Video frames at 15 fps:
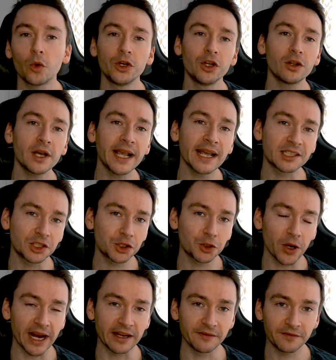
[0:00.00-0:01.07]
When you look at
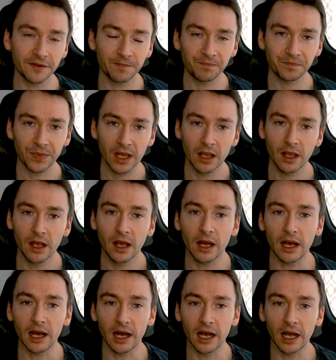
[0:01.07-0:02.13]
strength,
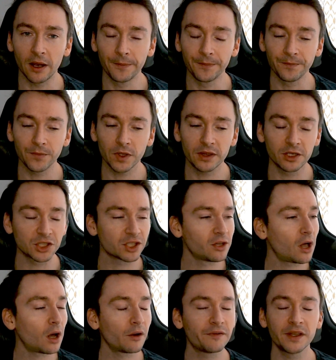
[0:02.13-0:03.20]
there's a
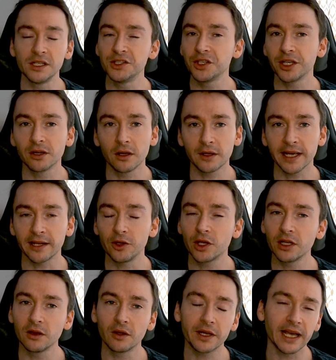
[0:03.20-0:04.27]
lot of things you can look at. You
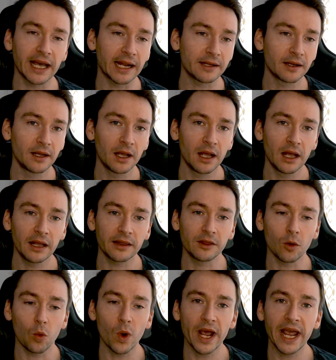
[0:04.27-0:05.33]
can look at
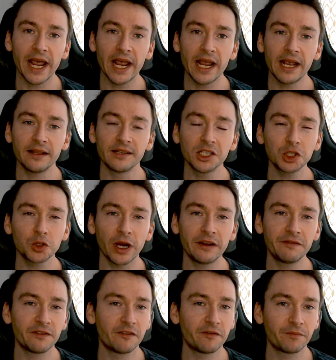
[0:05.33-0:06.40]
the way the
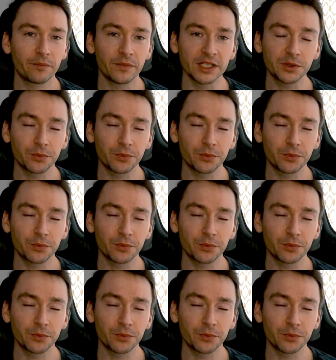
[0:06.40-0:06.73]
strength is